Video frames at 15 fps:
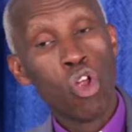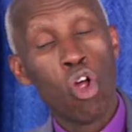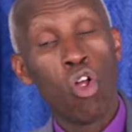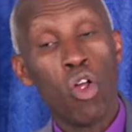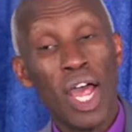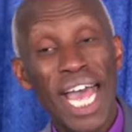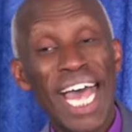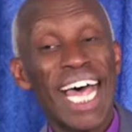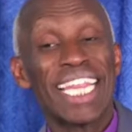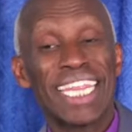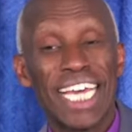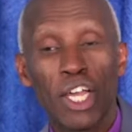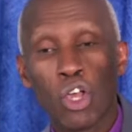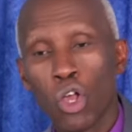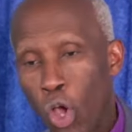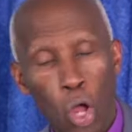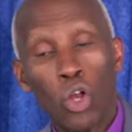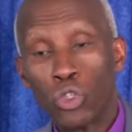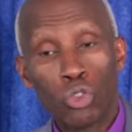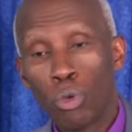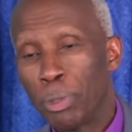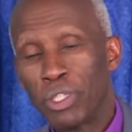no other
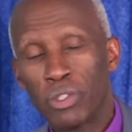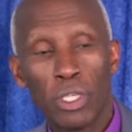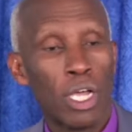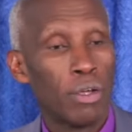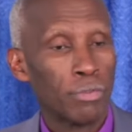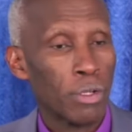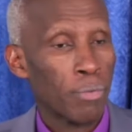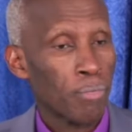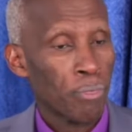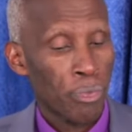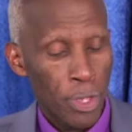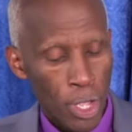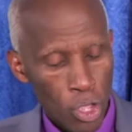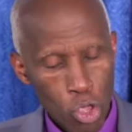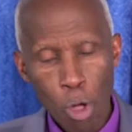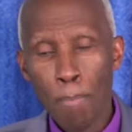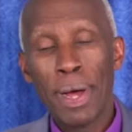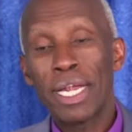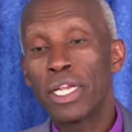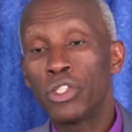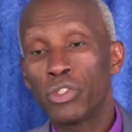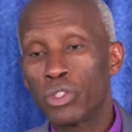God to be served.
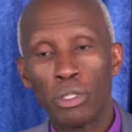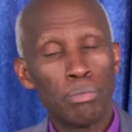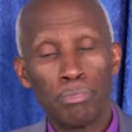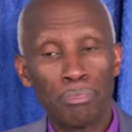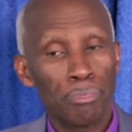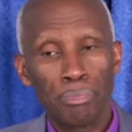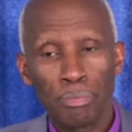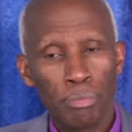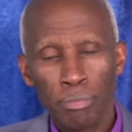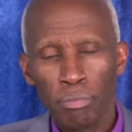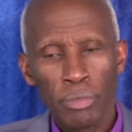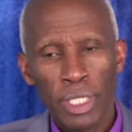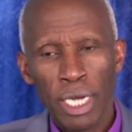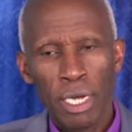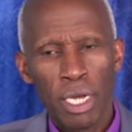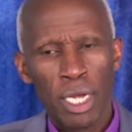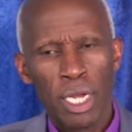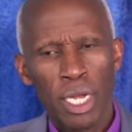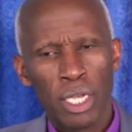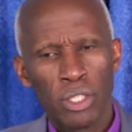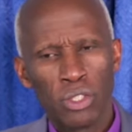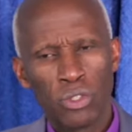Humanism,
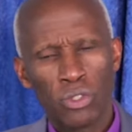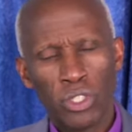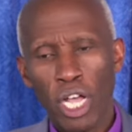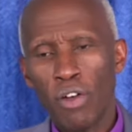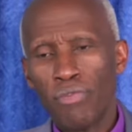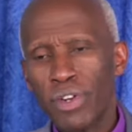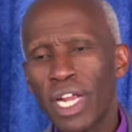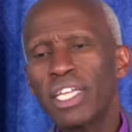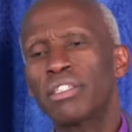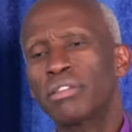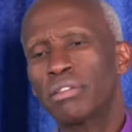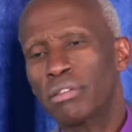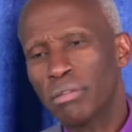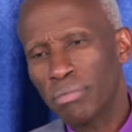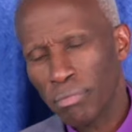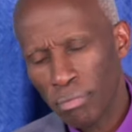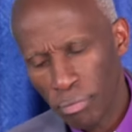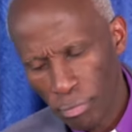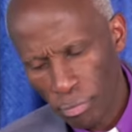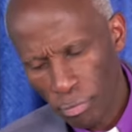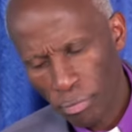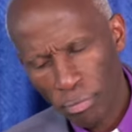self-rights,
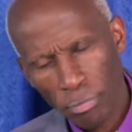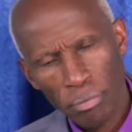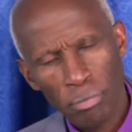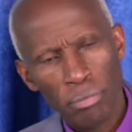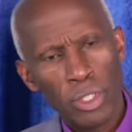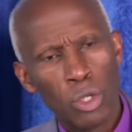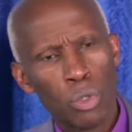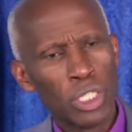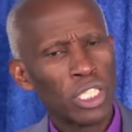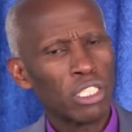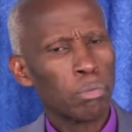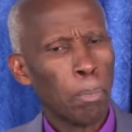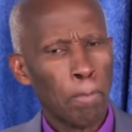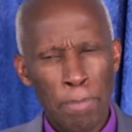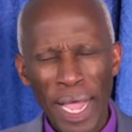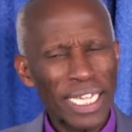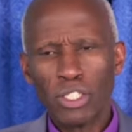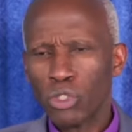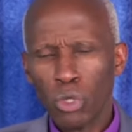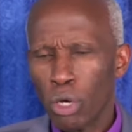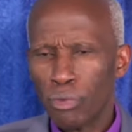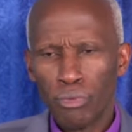which is
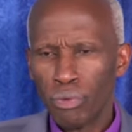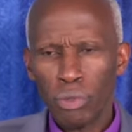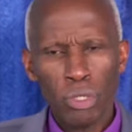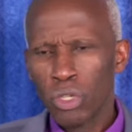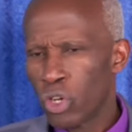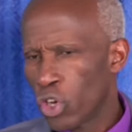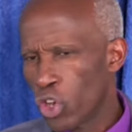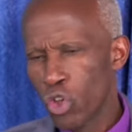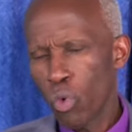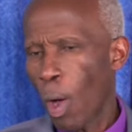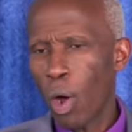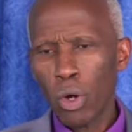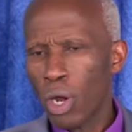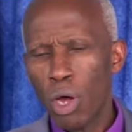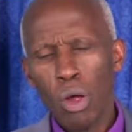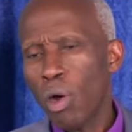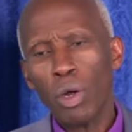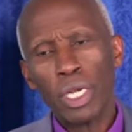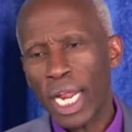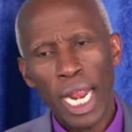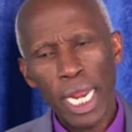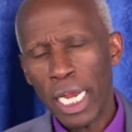part of New World
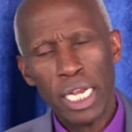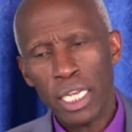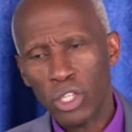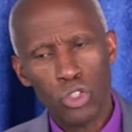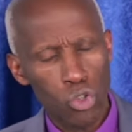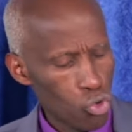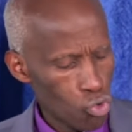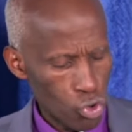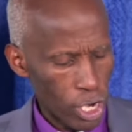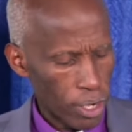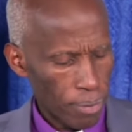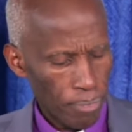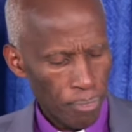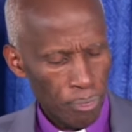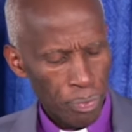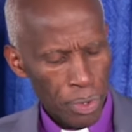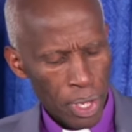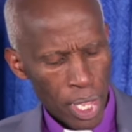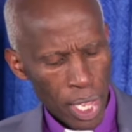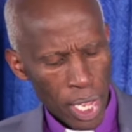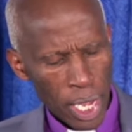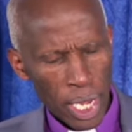Order in children,
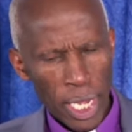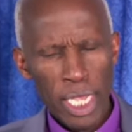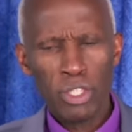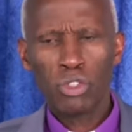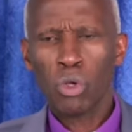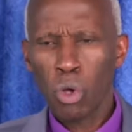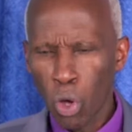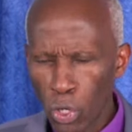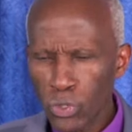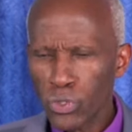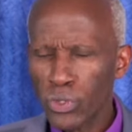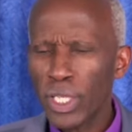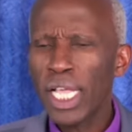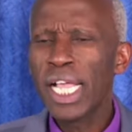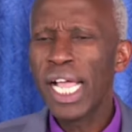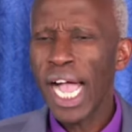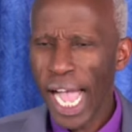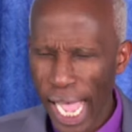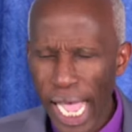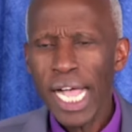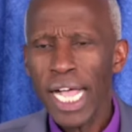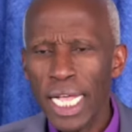is causing
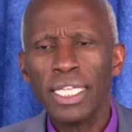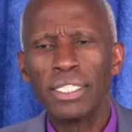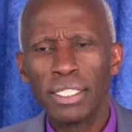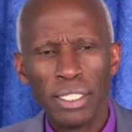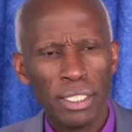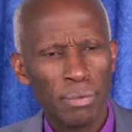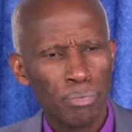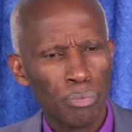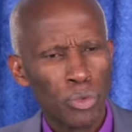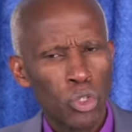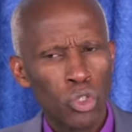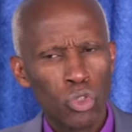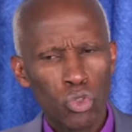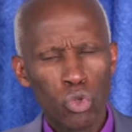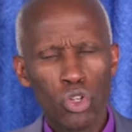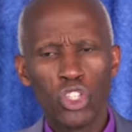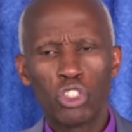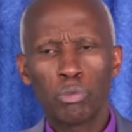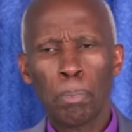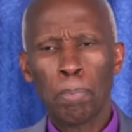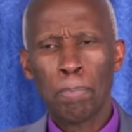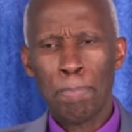us to
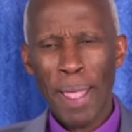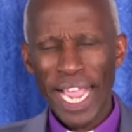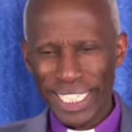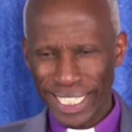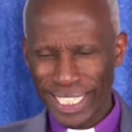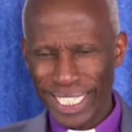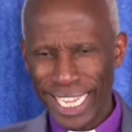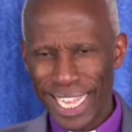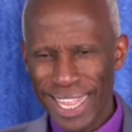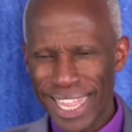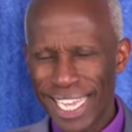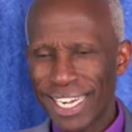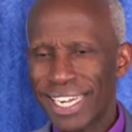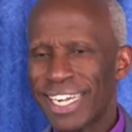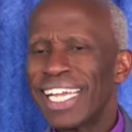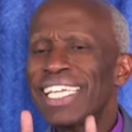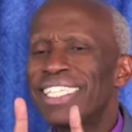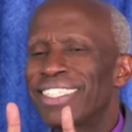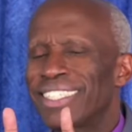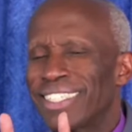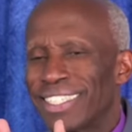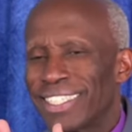respect the
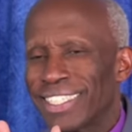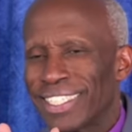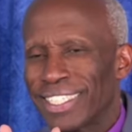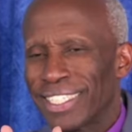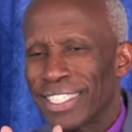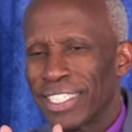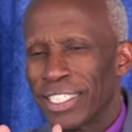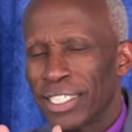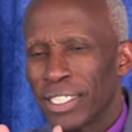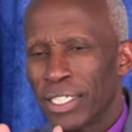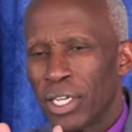rights